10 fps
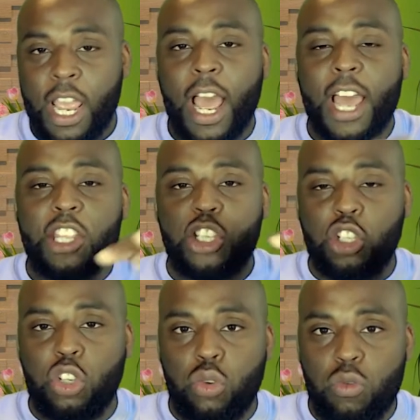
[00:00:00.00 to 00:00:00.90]
and
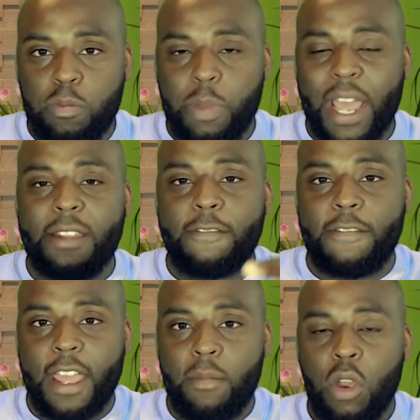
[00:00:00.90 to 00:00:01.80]
you paying
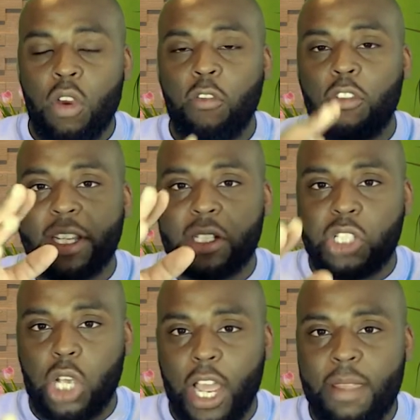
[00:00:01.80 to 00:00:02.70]
them for their
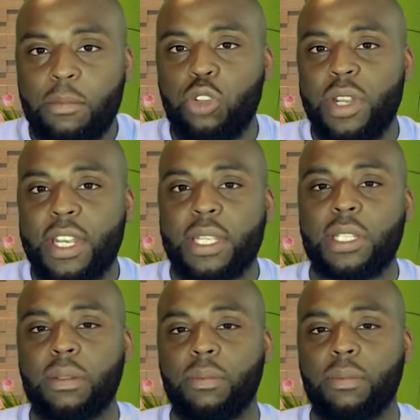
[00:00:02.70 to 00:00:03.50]
time doing this.